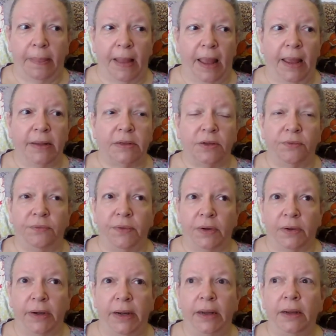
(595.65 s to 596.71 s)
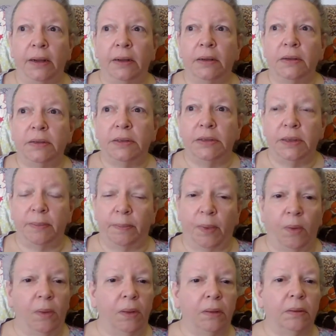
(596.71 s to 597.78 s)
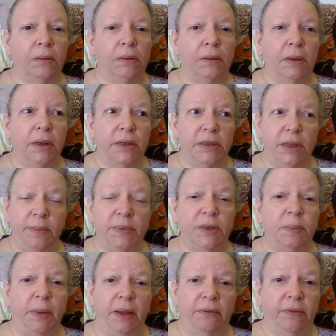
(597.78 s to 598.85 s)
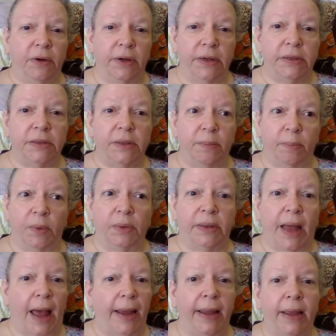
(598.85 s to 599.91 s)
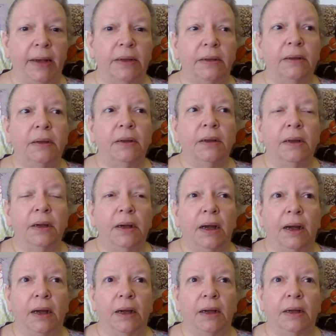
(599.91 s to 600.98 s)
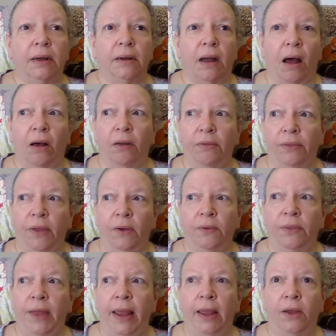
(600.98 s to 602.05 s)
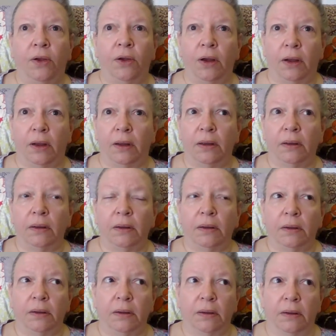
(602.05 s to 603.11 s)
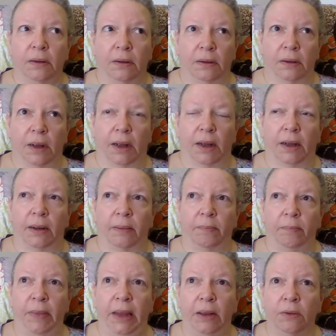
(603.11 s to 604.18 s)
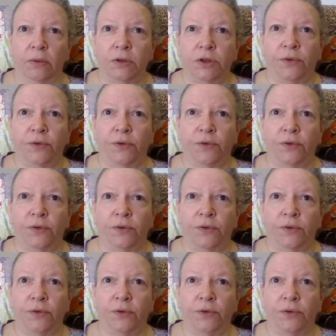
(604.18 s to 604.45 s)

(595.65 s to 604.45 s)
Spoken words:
it's a very simple, seems to be a very simple diet. Although they cook meals